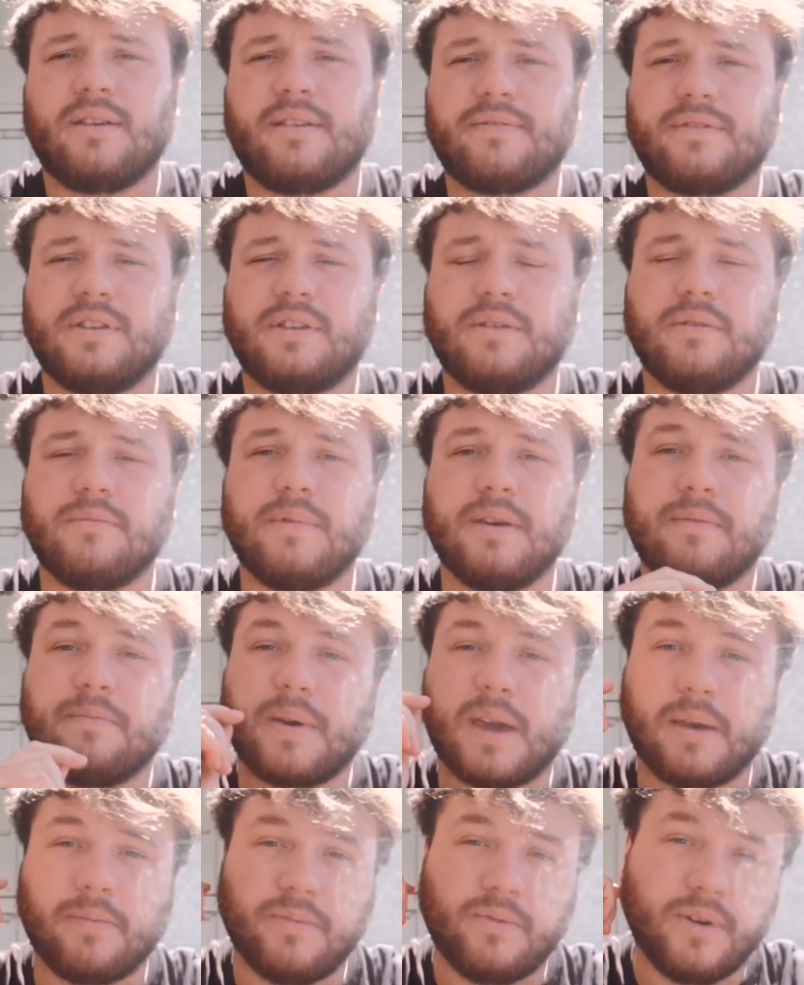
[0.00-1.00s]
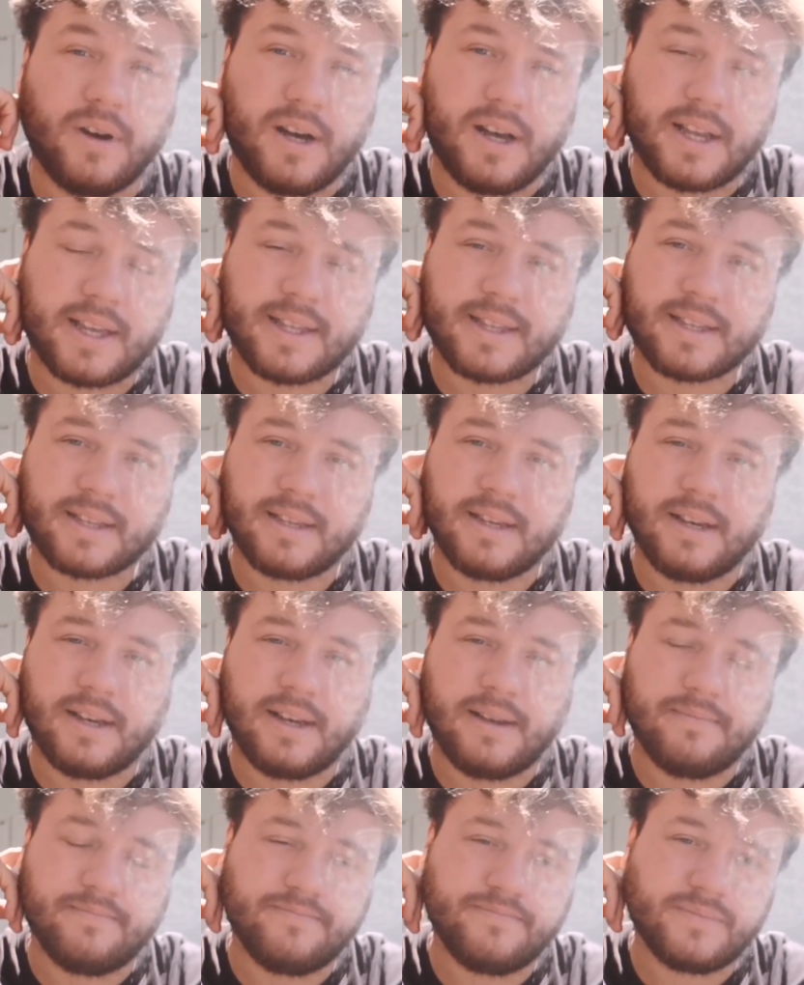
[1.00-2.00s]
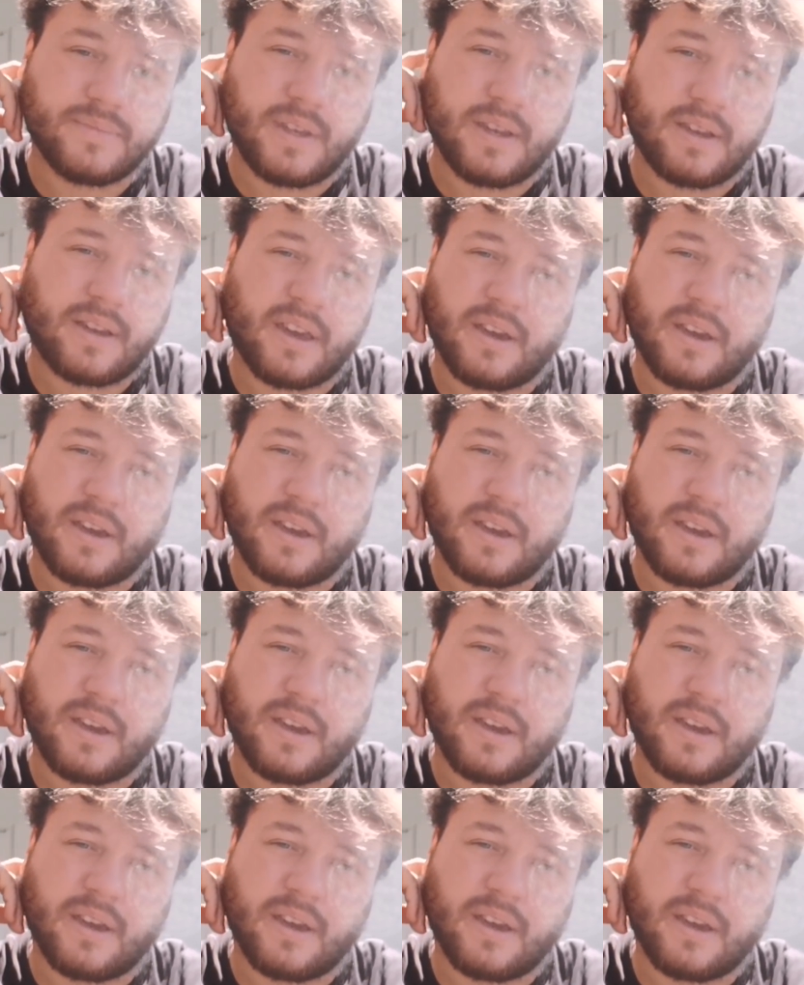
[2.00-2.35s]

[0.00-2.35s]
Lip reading: You have to do a bit of paperwork. You